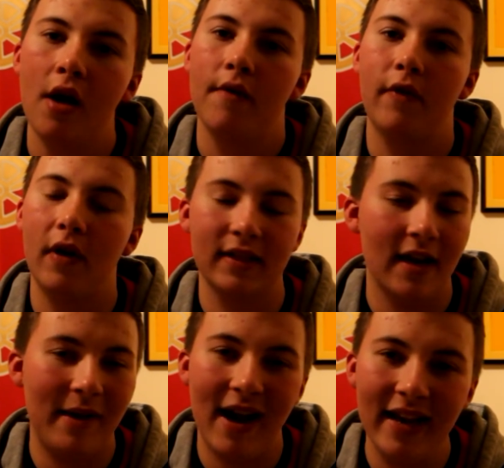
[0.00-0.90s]
for, I'd say,
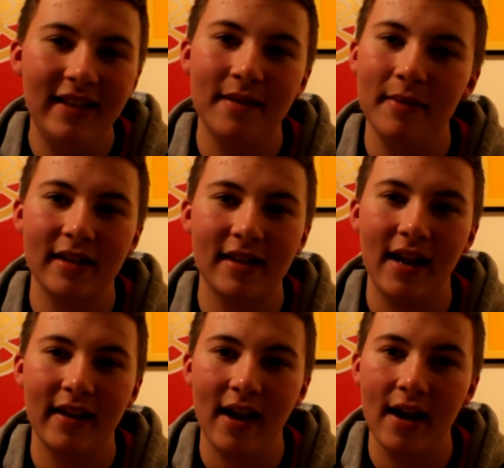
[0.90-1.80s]
about 80 minutes of
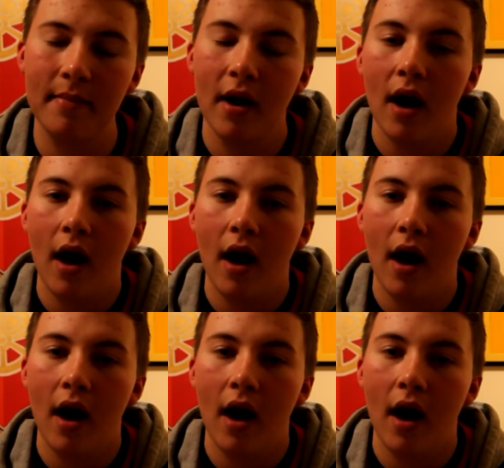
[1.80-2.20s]
that game.